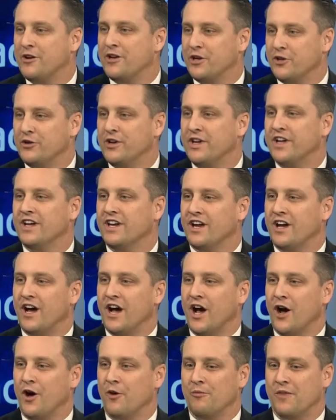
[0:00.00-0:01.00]
would agree.
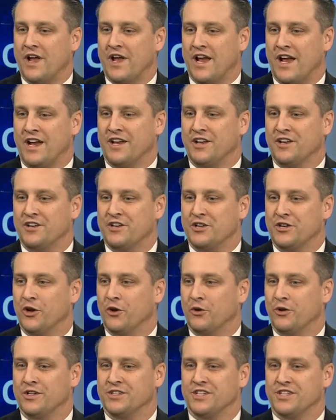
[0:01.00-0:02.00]
And you
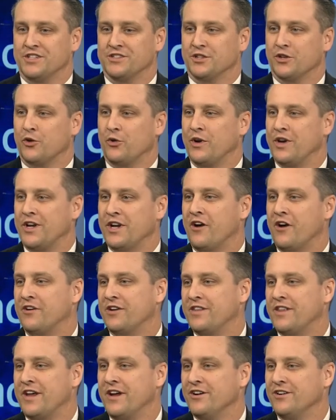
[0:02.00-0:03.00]
know, is liquidity
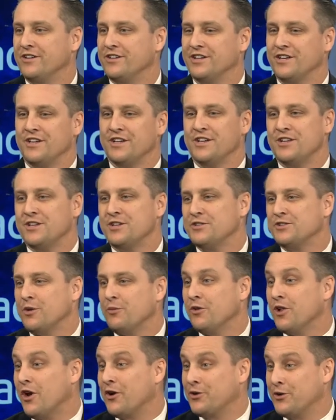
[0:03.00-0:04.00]
already there?
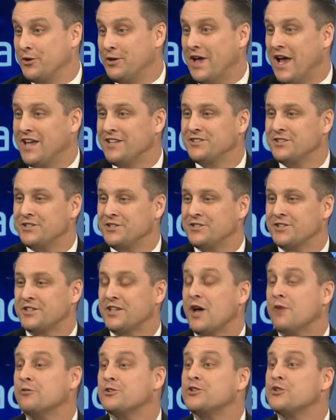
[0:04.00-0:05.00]
Some will argue yes. It's just
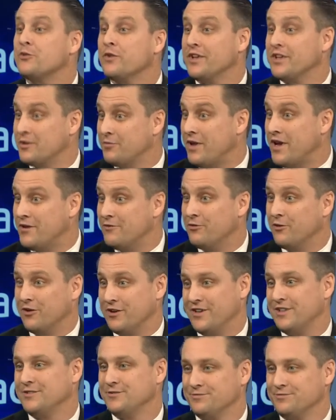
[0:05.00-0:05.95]
how much you're willing to pay for it.